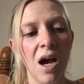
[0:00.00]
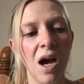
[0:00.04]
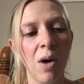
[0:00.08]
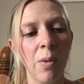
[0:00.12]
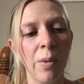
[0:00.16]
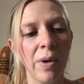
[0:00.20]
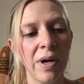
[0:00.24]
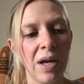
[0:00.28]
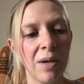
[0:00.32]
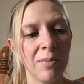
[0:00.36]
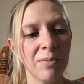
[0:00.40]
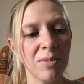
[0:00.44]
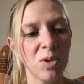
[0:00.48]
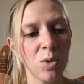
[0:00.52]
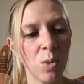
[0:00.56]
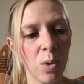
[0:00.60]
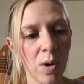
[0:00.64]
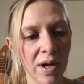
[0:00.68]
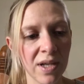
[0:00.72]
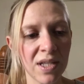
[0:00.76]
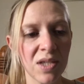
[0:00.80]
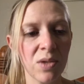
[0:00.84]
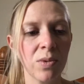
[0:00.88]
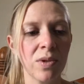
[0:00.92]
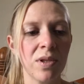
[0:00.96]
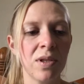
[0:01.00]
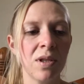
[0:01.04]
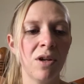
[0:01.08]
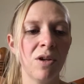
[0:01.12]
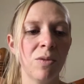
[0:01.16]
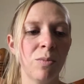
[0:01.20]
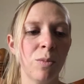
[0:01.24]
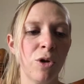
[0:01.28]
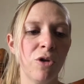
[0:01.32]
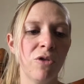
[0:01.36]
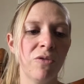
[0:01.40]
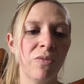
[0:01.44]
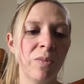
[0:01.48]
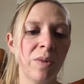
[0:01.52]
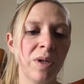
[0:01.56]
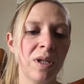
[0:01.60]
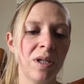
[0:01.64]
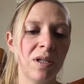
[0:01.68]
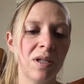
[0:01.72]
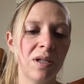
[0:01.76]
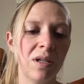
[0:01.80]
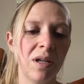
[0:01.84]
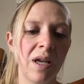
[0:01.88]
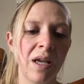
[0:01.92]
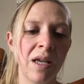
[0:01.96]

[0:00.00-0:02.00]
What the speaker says: I went up twice with low movement,